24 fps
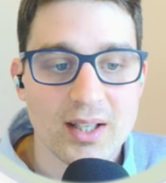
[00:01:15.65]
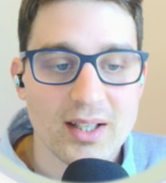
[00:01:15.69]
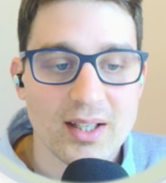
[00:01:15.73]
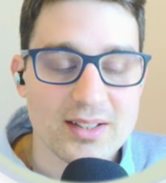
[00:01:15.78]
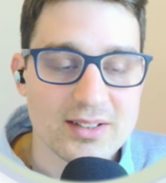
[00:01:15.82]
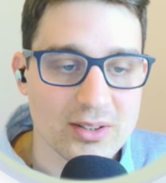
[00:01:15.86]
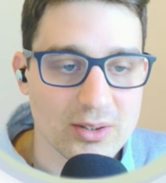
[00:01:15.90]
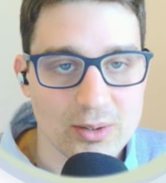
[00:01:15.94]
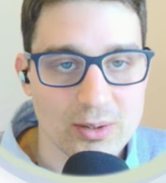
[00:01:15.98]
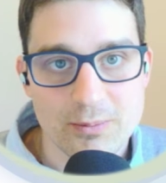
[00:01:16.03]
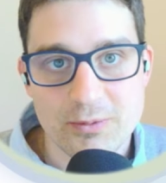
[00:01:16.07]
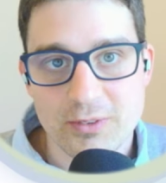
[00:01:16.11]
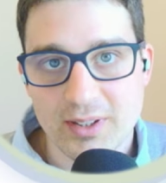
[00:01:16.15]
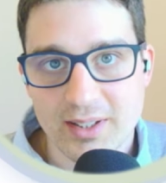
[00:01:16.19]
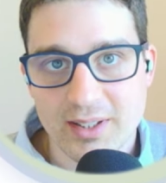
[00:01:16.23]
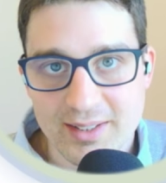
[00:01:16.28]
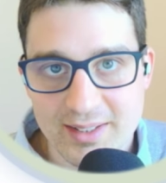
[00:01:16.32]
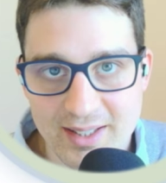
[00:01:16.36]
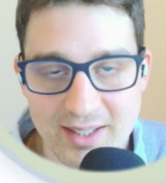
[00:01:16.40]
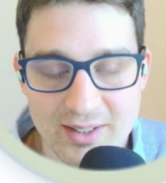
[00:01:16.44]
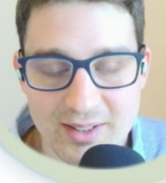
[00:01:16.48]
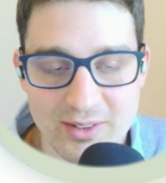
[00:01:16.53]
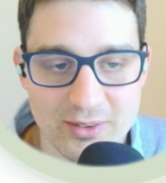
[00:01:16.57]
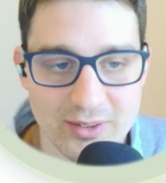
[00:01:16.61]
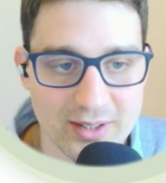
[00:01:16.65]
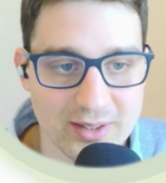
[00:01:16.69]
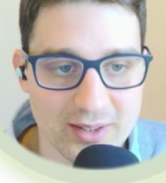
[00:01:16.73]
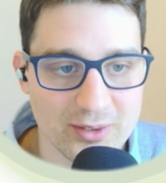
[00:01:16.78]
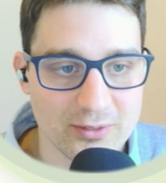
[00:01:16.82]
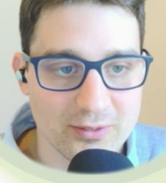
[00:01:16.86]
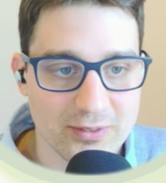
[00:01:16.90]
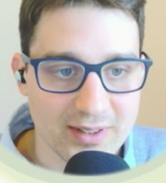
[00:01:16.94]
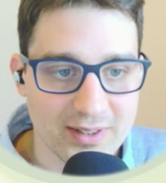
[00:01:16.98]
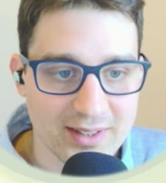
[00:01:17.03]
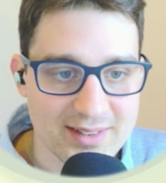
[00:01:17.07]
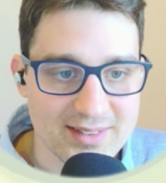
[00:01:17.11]
So hopefully they are going to
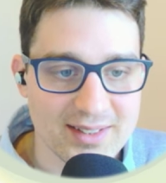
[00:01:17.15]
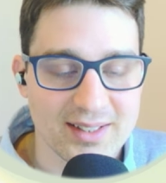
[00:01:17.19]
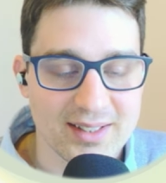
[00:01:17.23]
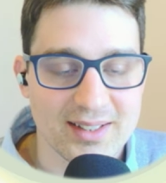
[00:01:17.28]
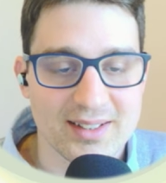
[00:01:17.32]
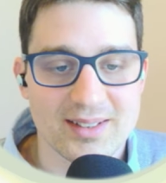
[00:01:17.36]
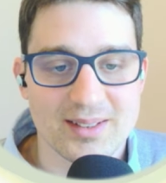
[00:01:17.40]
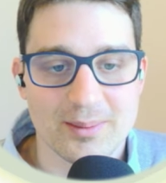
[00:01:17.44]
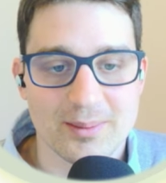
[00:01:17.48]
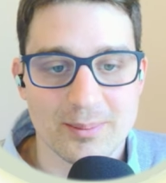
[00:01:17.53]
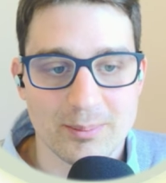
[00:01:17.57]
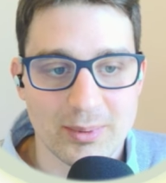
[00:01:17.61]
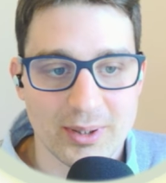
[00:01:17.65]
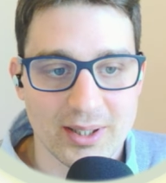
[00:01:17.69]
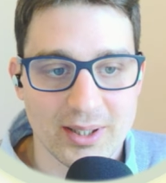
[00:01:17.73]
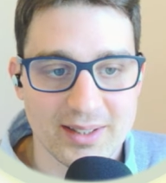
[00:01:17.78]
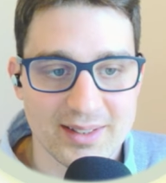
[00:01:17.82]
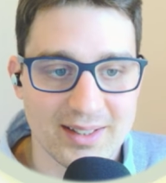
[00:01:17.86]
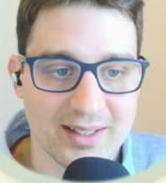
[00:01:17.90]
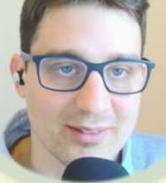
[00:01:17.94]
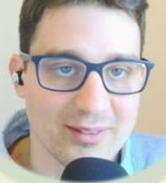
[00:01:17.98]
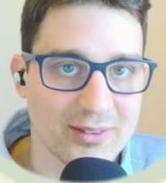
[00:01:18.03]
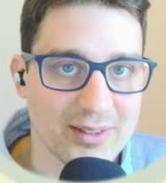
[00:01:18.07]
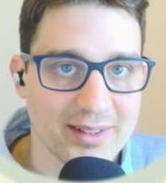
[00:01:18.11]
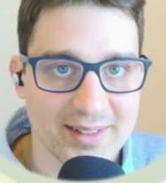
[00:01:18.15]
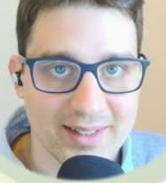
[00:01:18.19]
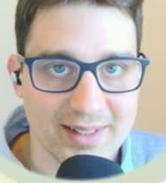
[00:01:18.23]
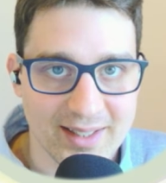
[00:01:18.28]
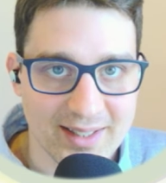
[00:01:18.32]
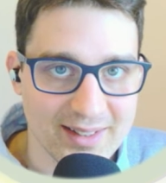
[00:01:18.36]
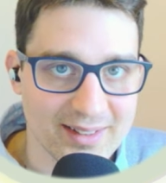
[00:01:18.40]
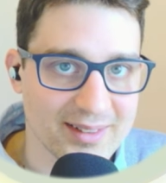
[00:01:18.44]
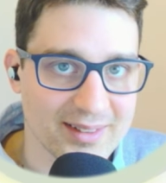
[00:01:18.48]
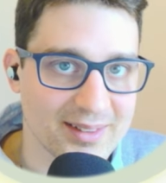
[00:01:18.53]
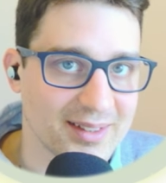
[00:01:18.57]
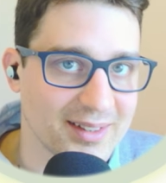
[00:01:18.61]
fix it. But even
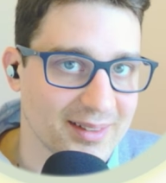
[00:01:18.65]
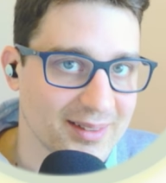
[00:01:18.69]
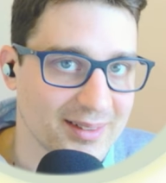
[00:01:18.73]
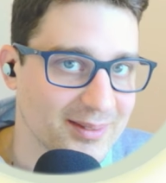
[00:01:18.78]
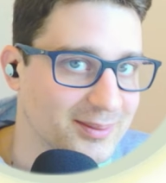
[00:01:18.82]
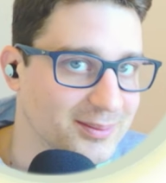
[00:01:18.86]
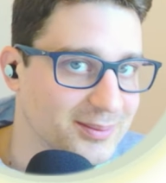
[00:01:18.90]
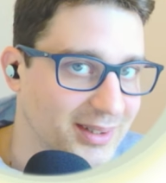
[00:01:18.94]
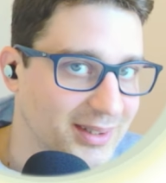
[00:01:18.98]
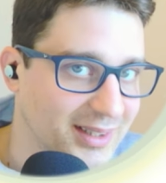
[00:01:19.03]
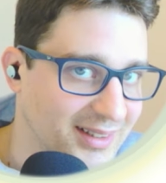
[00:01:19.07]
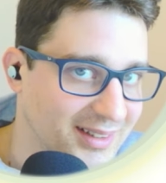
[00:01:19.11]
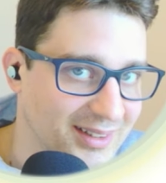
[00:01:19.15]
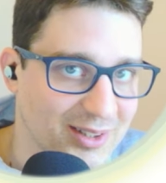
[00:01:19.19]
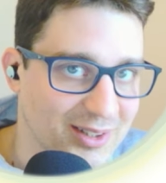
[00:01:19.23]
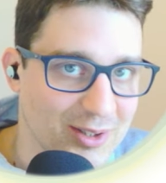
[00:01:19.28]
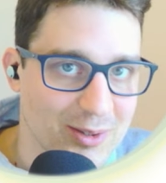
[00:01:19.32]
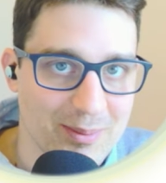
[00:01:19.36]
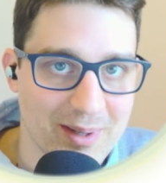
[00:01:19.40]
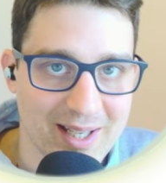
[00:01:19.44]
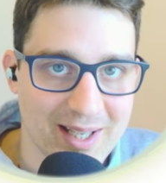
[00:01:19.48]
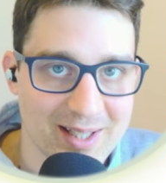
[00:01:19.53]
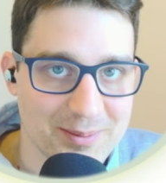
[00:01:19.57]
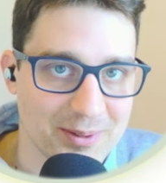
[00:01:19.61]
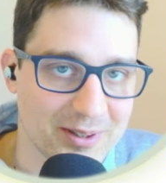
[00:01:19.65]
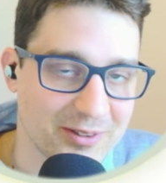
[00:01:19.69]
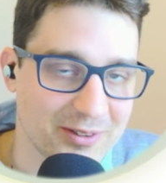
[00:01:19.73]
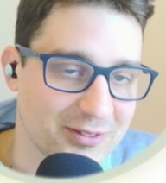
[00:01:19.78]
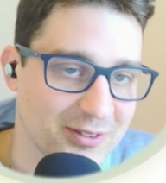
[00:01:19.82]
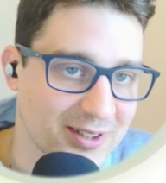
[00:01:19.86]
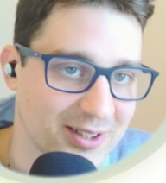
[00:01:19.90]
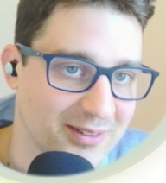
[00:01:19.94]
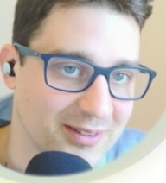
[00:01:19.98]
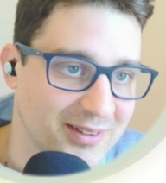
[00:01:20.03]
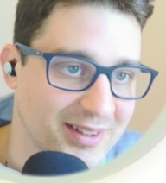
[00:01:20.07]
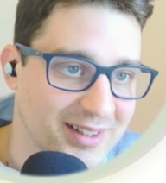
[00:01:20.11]
then, you might
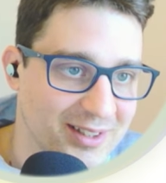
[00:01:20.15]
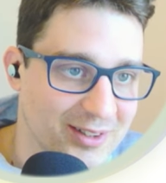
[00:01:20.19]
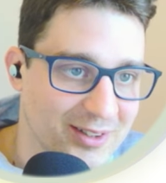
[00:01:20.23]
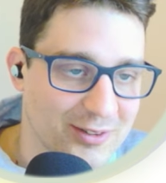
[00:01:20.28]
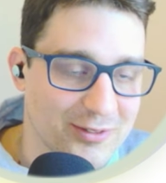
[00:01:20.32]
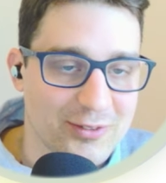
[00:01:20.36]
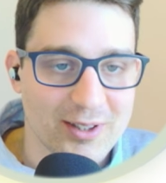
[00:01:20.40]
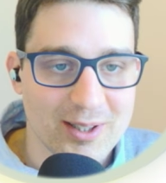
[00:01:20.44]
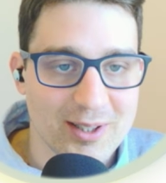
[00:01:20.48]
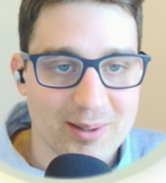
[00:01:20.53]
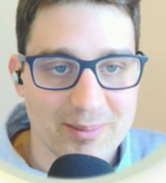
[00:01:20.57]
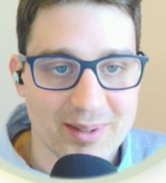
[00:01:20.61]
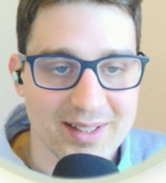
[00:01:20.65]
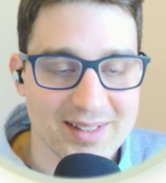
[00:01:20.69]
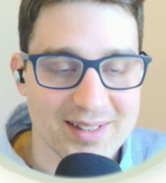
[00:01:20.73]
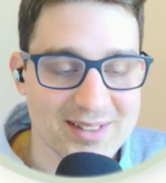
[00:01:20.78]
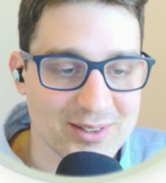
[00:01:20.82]
prefer a video format.